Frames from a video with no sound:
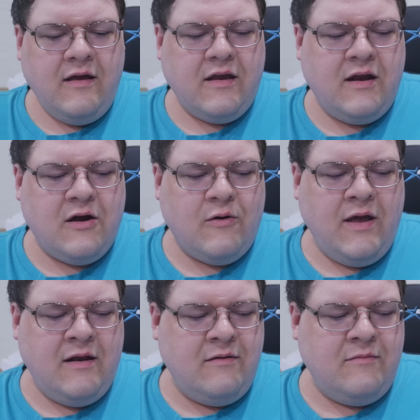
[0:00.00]
You know,
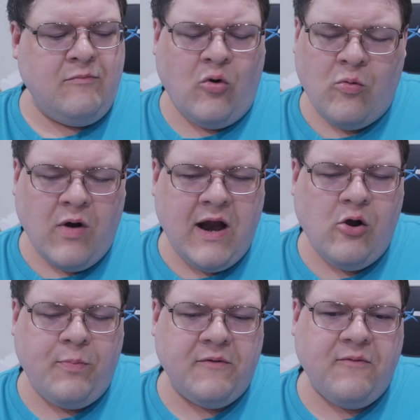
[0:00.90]
in more wide
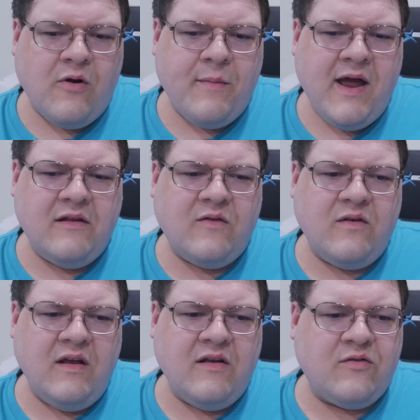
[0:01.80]
open
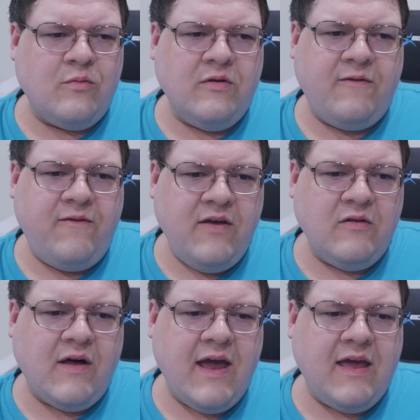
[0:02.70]
formats, it doesn't really feel
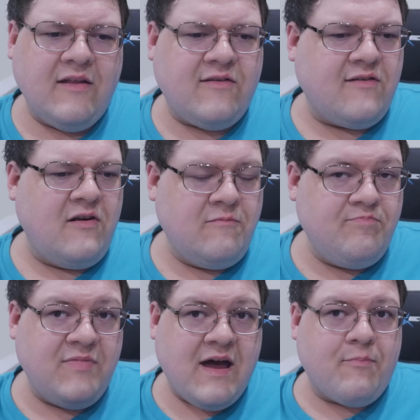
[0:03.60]
like it's
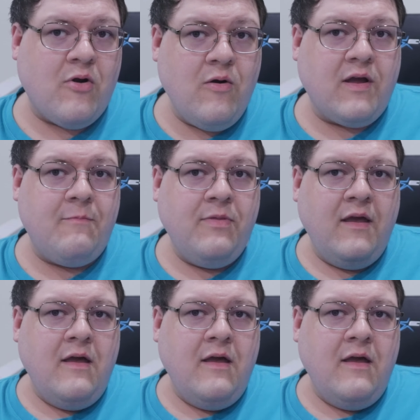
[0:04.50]
that broken.